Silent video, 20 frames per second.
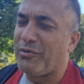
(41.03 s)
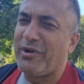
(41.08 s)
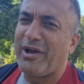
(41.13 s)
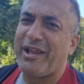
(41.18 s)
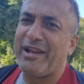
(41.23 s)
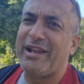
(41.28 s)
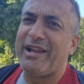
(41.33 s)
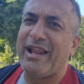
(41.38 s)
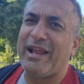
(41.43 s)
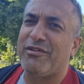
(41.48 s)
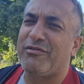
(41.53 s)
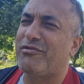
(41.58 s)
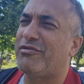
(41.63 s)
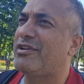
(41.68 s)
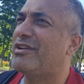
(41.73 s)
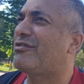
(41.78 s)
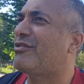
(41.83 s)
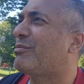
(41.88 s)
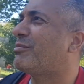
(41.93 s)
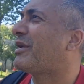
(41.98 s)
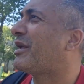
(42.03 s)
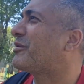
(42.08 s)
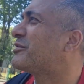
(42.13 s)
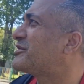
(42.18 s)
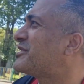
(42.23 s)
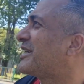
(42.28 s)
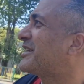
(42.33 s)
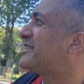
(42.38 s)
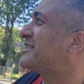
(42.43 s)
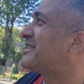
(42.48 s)
didn't have fever, but I
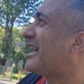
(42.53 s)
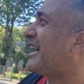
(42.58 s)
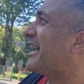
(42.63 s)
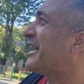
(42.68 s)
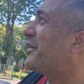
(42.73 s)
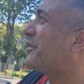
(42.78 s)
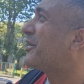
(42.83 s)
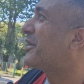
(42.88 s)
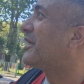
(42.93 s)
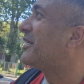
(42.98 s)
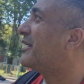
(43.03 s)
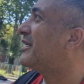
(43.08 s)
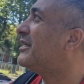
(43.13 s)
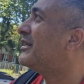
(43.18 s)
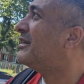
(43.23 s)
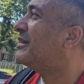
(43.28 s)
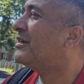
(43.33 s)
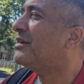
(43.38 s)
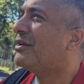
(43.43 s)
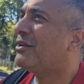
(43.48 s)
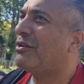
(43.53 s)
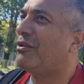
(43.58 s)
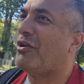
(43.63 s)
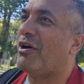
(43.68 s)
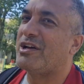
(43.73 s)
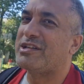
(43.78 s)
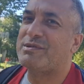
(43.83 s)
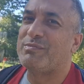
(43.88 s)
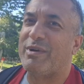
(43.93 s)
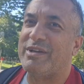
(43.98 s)
was like tired and
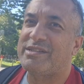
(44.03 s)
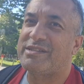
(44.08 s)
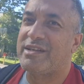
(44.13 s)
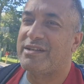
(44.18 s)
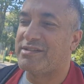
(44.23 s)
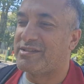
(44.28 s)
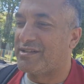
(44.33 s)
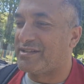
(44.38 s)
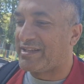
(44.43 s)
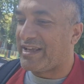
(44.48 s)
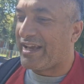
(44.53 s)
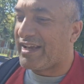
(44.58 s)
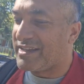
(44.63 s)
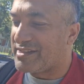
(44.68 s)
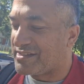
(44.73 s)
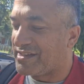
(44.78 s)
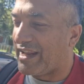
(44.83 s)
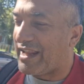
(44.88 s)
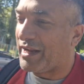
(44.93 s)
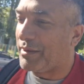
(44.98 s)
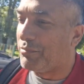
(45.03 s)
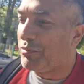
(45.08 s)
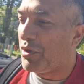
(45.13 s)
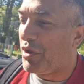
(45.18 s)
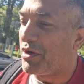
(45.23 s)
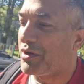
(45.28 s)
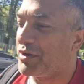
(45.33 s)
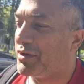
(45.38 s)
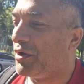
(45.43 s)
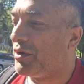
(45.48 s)
lost my sense of taste and I had a
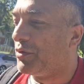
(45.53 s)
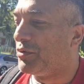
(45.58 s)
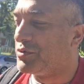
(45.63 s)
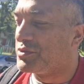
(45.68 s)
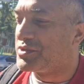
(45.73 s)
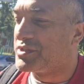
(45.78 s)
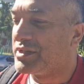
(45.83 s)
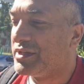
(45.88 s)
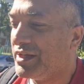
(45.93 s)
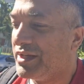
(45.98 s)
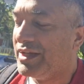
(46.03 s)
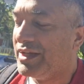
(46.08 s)
blocked nose